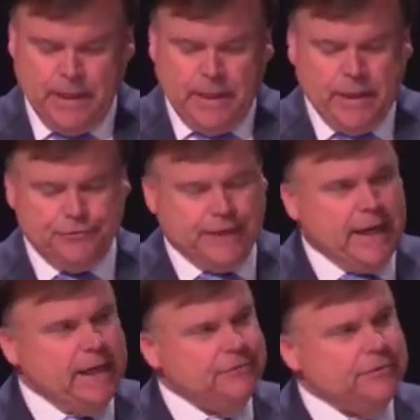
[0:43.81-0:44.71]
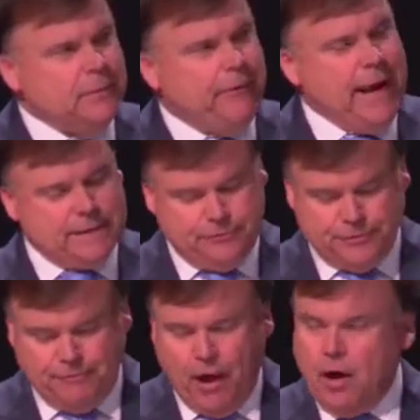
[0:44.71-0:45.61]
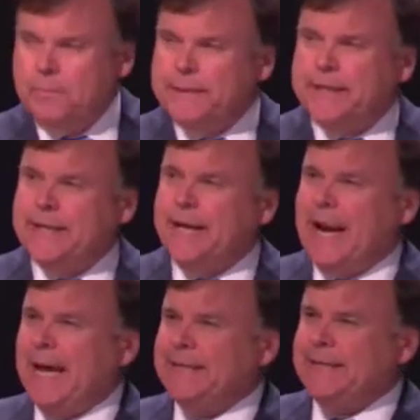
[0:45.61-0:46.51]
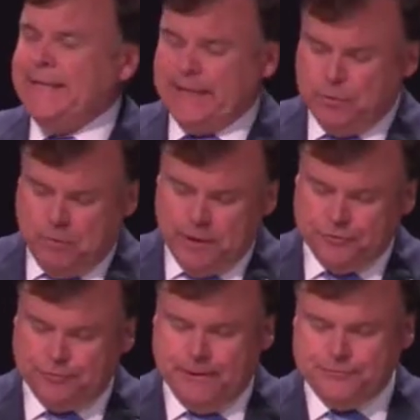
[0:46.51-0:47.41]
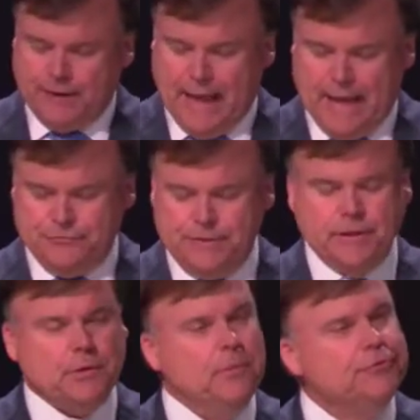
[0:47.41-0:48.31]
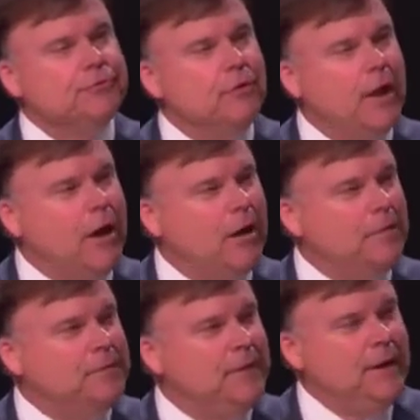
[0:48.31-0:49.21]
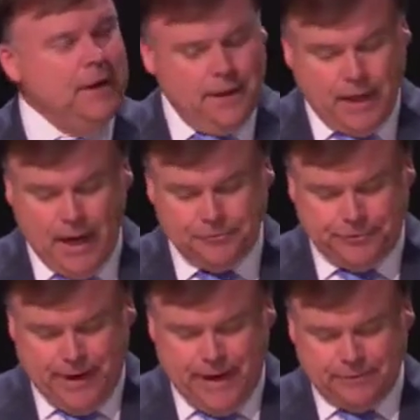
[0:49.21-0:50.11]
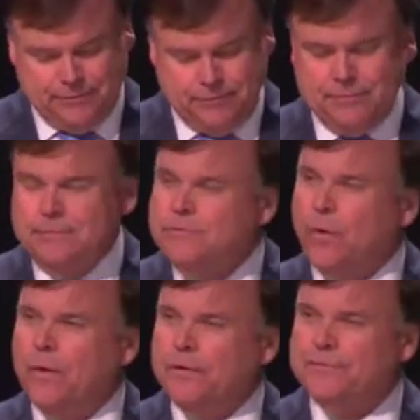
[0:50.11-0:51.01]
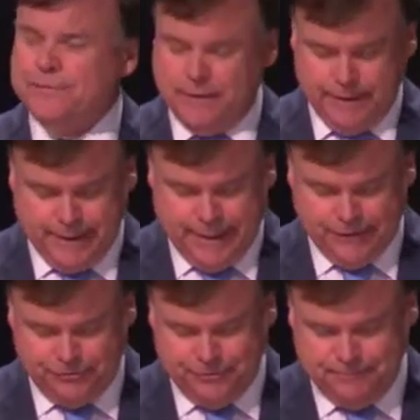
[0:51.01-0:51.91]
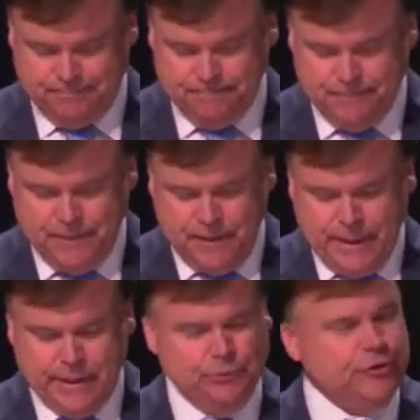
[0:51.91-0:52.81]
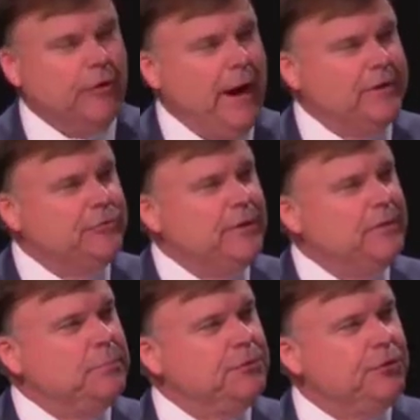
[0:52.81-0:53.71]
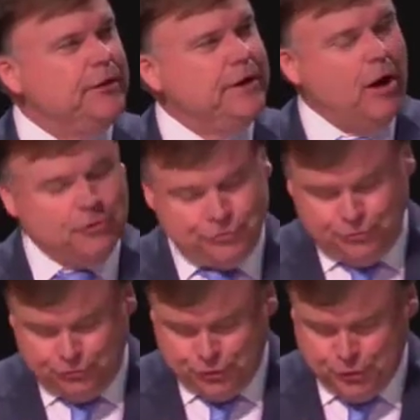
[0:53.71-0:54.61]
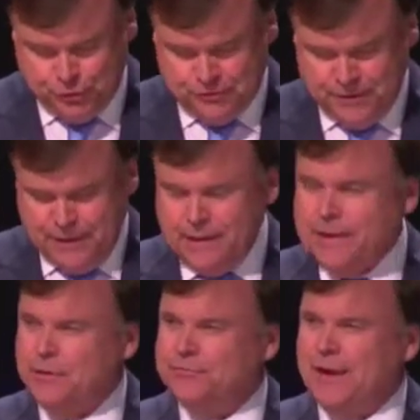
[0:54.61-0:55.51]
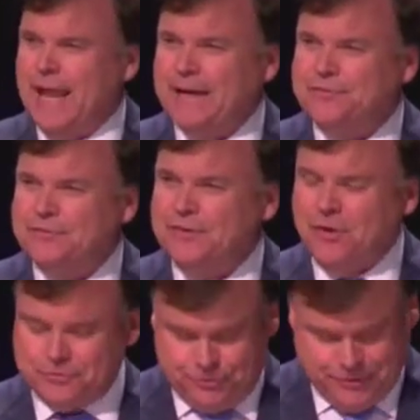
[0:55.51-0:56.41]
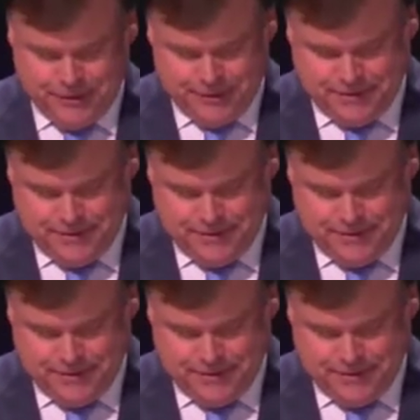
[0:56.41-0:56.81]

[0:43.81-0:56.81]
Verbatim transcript: He was engaged in the practice of law beginning in 1981, specializing in commercial law, contracts, torts, and litigation. And he was a graduate of the Missouri Auction School, and he was a licensed auctioneer.